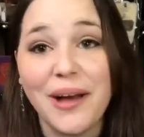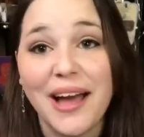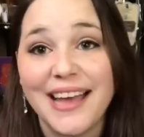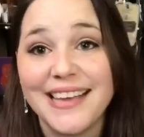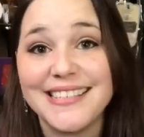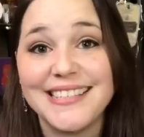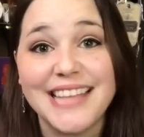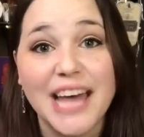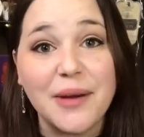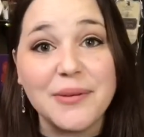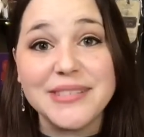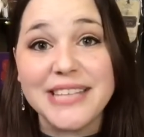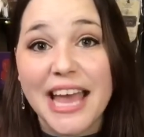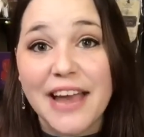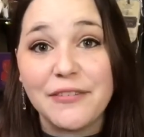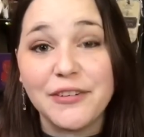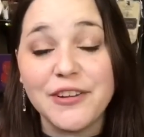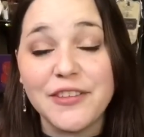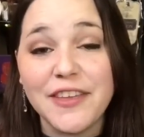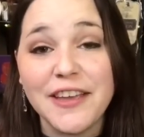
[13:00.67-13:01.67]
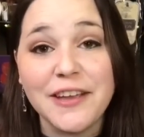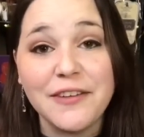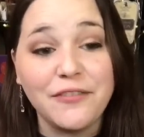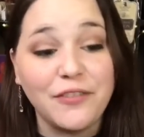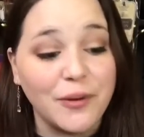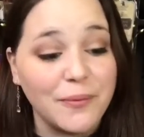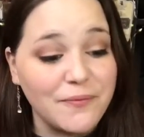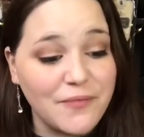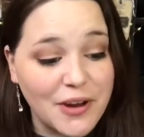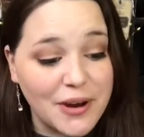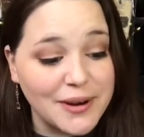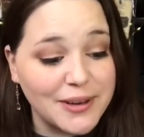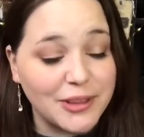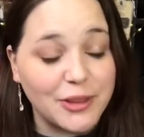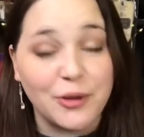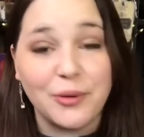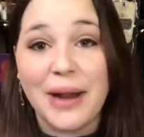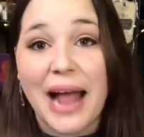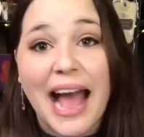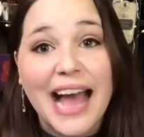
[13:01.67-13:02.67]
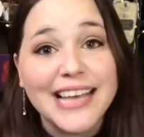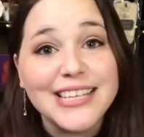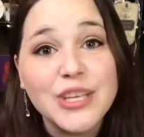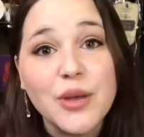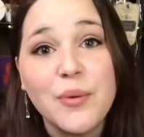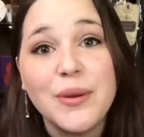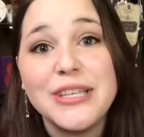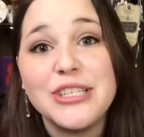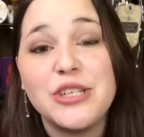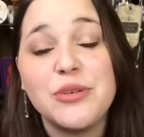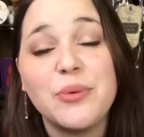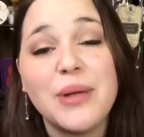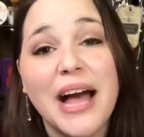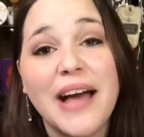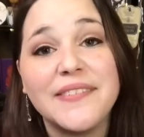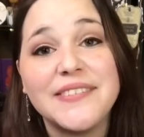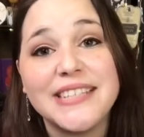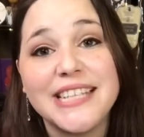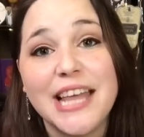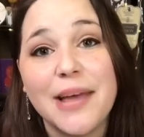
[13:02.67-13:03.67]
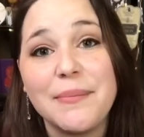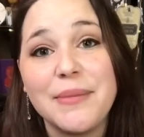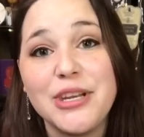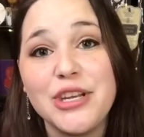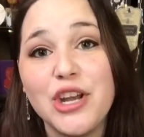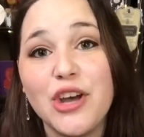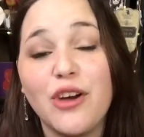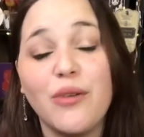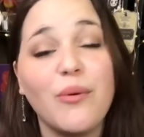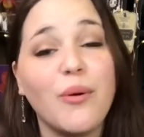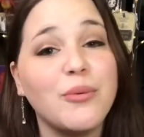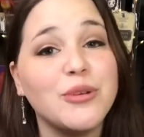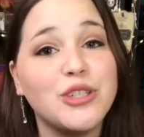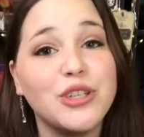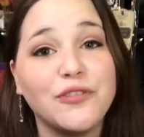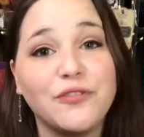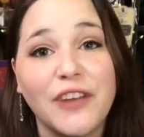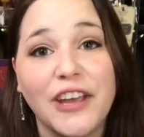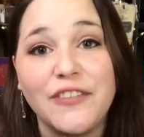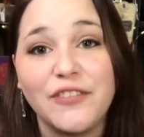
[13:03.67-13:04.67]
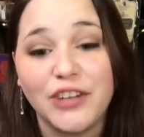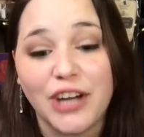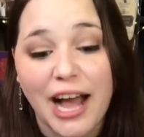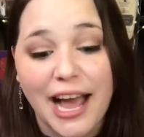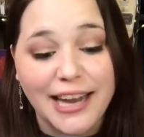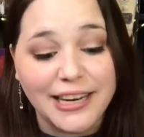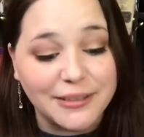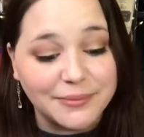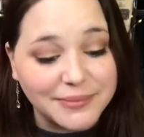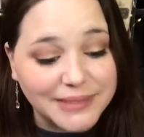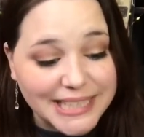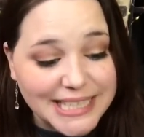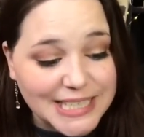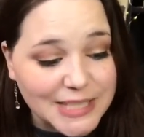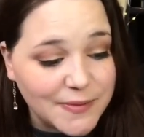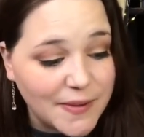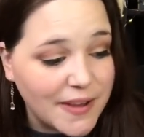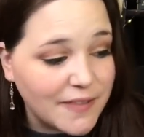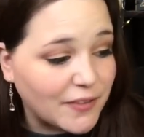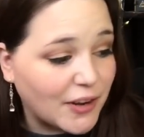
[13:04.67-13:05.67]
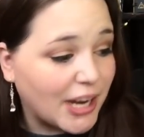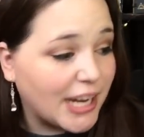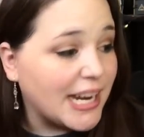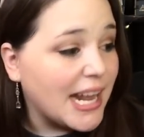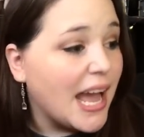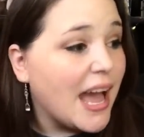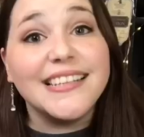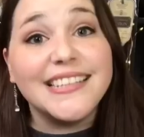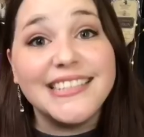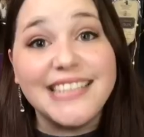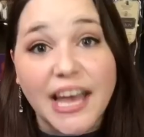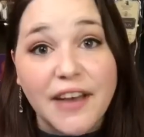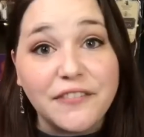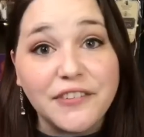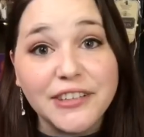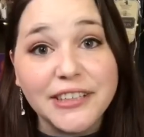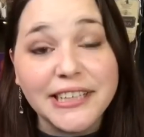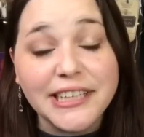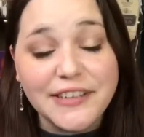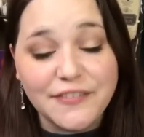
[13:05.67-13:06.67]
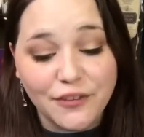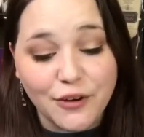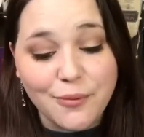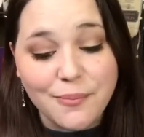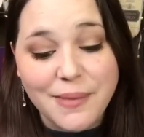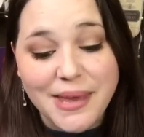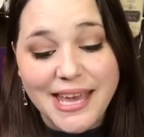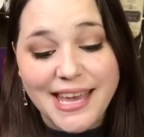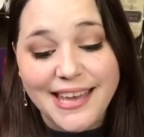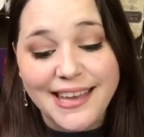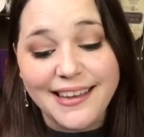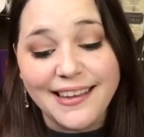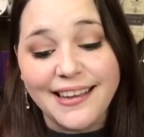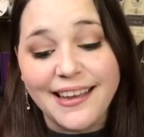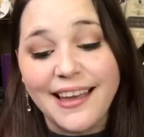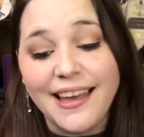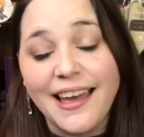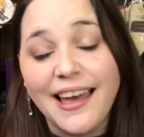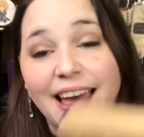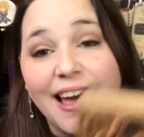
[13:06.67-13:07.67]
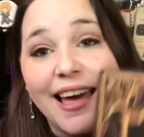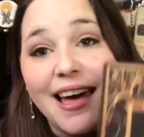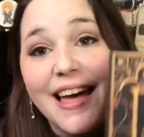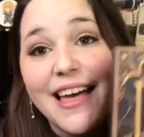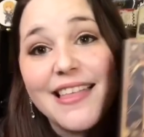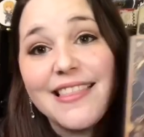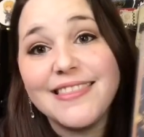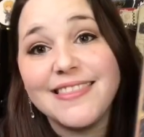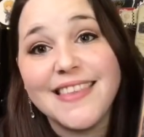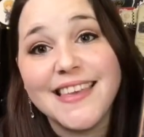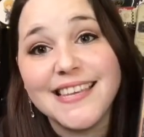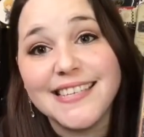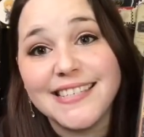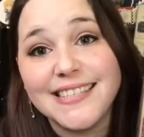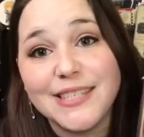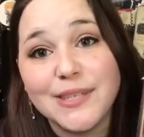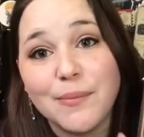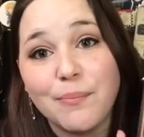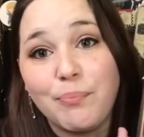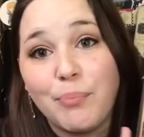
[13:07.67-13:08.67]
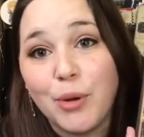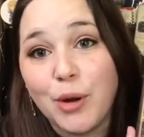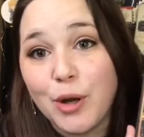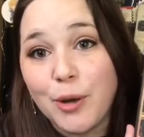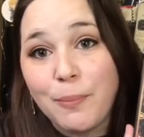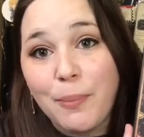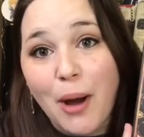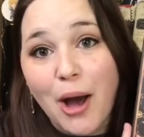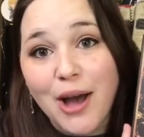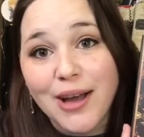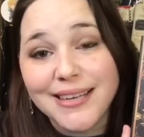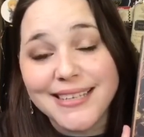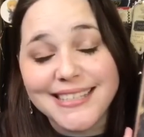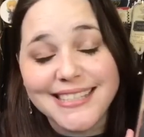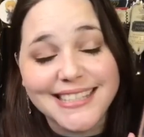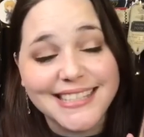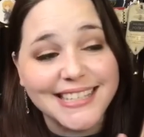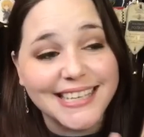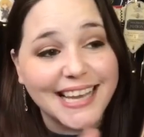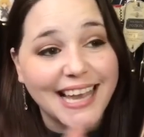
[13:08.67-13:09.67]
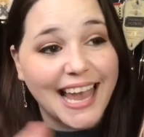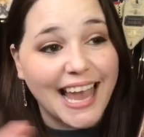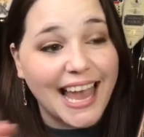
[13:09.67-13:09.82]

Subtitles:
guys, that was everything from FairyLoot. As always, you will have to let me know what was your favorite item, least favorite. Definitely for me, this book box